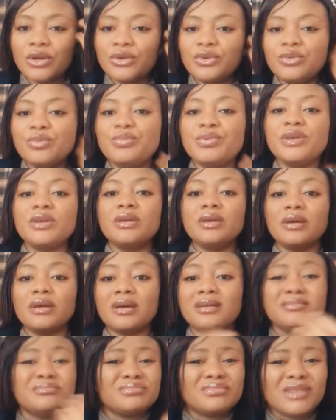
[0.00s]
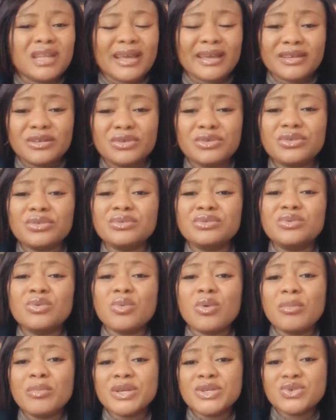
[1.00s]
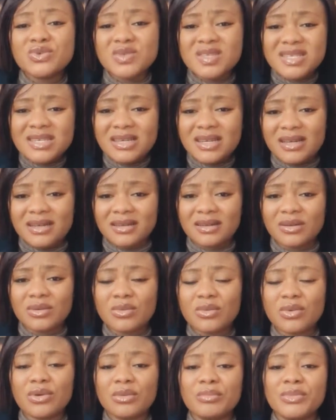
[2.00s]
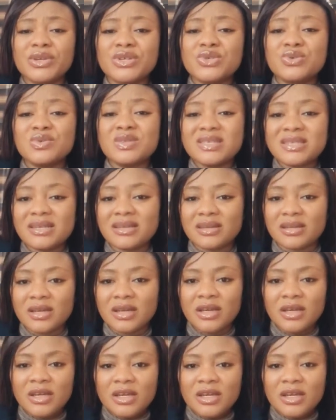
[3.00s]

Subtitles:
you don't know what makes you tick, what makes you thin.